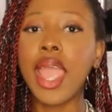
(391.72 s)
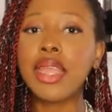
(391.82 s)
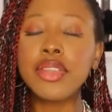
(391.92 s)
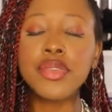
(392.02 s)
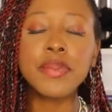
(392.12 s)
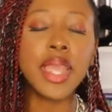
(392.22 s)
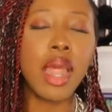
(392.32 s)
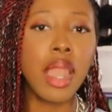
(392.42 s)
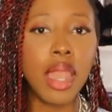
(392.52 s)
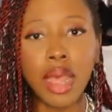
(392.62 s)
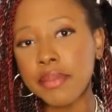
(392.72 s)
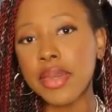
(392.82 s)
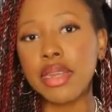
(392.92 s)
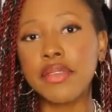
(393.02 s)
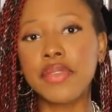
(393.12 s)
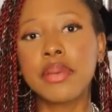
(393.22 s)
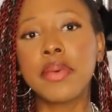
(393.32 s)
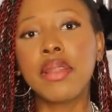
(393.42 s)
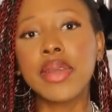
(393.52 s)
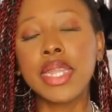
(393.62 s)
I got to be a lot more
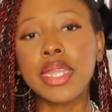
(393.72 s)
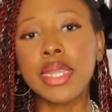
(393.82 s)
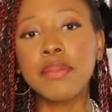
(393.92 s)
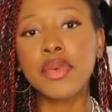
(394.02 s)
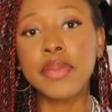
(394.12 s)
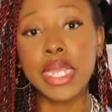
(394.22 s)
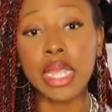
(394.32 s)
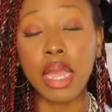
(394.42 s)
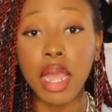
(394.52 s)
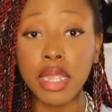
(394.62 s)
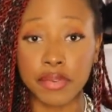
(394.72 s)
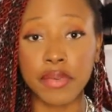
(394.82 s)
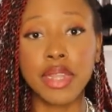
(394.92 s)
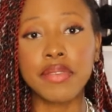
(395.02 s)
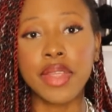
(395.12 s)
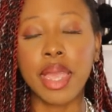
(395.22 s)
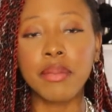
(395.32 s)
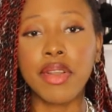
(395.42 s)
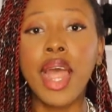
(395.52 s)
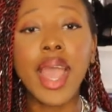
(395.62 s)
comfortable when it came to be in front of the
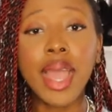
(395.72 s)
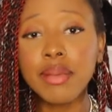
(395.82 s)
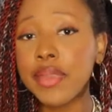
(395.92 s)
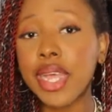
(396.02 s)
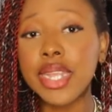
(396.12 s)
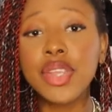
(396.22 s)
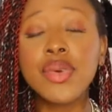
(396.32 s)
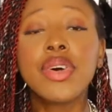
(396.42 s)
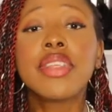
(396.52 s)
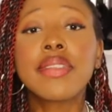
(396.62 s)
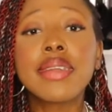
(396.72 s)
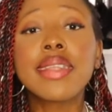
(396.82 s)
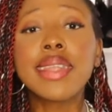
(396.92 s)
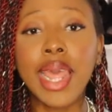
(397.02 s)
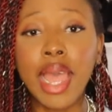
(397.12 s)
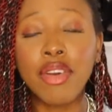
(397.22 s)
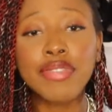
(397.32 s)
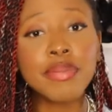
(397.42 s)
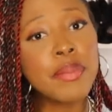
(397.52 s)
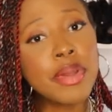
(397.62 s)
camera. I'm telling you, start now.
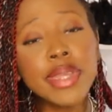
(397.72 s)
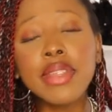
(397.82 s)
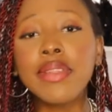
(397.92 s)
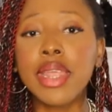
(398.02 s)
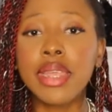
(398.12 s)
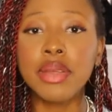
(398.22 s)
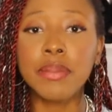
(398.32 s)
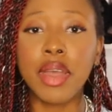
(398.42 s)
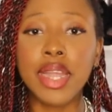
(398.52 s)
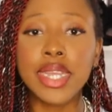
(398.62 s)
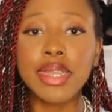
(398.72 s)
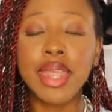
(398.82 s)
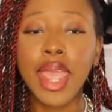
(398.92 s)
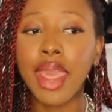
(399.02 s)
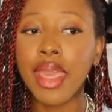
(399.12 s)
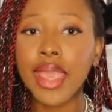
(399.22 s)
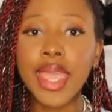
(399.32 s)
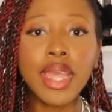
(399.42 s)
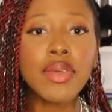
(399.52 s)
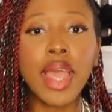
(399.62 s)
From the moment you're thinking about it,
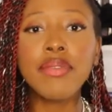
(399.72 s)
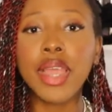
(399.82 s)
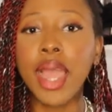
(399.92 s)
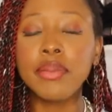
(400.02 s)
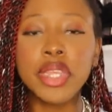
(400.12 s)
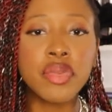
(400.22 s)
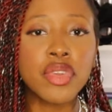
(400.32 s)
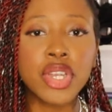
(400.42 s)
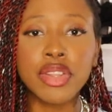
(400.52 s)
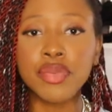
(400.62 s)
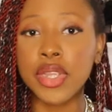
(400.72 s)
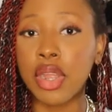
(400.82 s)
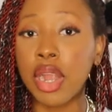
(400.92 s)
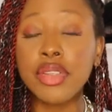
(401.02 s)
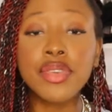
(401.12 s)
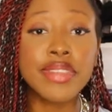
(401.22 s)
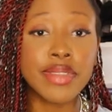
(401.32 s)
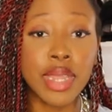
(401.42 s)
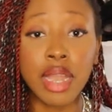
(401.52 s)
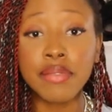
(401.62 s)
get to have a habit to just record
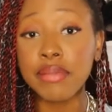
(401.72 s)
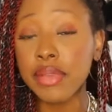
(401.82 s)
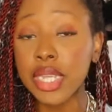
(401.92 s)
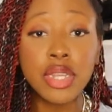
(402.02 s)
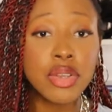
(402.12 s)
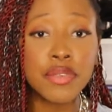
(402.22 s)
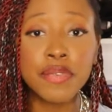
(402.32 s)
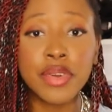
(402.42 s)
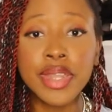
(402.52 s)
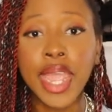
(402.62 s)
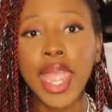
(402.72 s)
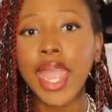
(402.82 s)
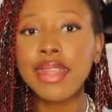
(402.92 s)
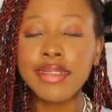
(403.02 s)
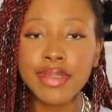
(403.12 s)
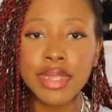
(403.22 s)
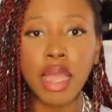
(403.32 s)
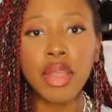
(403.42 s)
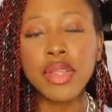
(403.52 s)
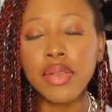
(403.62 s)
yourself in your phone and see
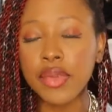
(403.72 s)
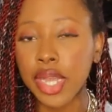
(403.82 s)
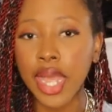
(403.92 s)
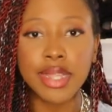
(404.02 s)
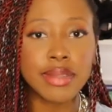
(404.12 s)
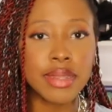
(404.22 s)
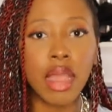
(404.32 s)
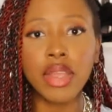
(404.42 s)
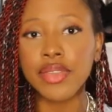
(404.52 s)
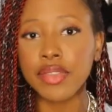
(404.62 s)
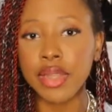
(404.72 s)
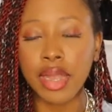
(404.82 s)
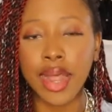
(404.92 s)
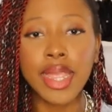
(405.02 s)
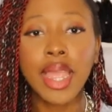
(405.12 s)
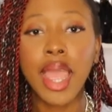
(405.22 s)
how you look like, see how you sound like.